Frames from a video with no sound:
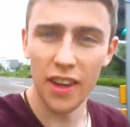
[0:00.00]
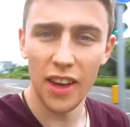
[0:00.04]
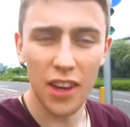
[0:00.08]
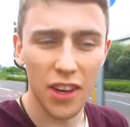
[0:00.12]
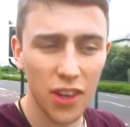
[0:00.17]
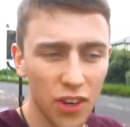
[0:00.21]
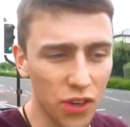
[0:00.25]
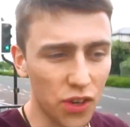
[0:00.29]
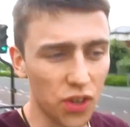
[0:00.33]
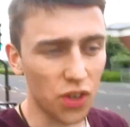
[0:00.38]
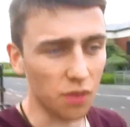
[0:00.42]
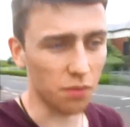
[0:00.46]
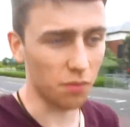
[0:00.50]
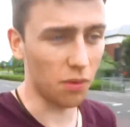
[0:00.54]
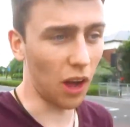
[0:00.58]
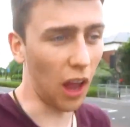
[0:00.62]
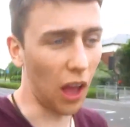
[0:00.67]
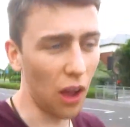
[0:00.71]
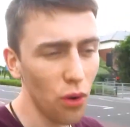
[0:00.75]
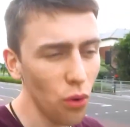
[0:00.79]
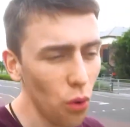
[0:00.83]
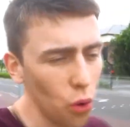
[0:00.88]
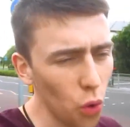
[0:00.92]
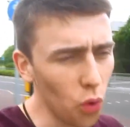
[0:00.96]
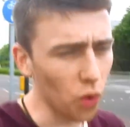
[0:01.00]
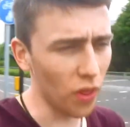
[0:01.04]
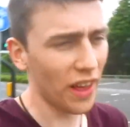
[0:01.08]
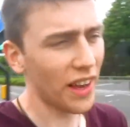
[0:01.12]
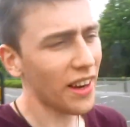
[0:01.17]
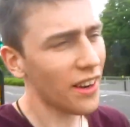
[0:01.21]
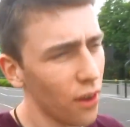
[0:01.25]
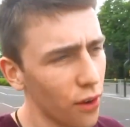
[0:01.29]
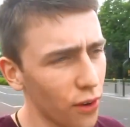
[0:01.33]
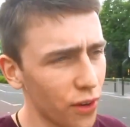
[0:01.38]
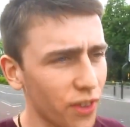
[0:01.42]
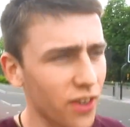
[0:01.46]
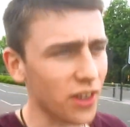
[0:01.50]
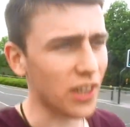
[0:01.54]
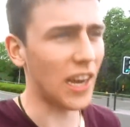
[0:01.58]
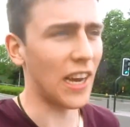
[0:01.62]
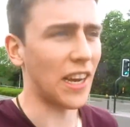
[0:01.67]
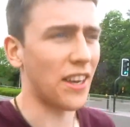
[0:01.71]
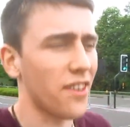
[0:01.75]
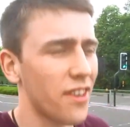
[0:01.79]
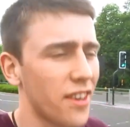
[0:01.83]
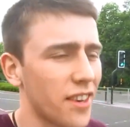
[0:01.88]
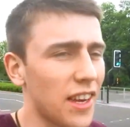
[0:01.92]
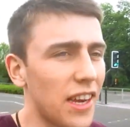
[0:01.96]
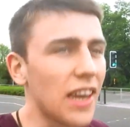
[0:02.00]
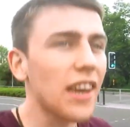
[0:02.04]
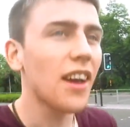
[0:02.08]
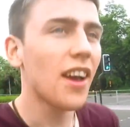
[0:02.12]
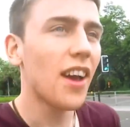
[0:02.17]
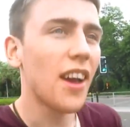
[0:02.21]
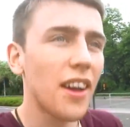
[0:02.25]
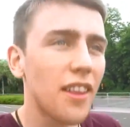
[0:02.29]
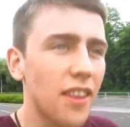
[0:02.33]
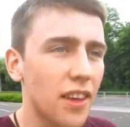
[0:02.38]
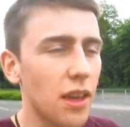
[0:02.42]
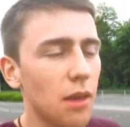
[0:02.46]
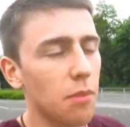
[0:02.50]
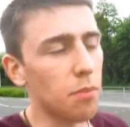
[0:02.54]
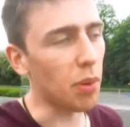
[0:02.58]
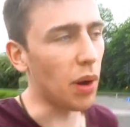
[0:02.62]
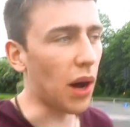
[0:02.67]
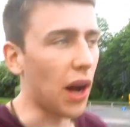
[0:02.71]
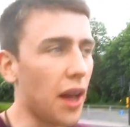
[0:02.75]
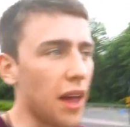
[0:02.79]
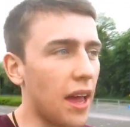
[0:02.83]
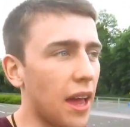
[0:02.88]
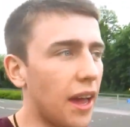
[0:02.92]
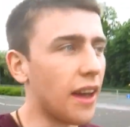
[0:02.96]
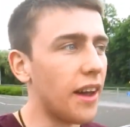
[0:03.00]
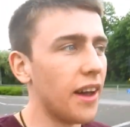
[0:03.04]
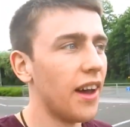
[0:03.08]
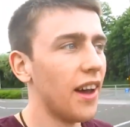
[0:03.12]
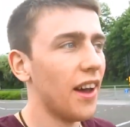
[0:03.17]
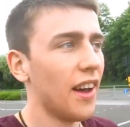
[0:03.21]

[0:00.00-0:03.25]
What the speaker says: Because you're like, oh, that looks tasty. Then you buy it,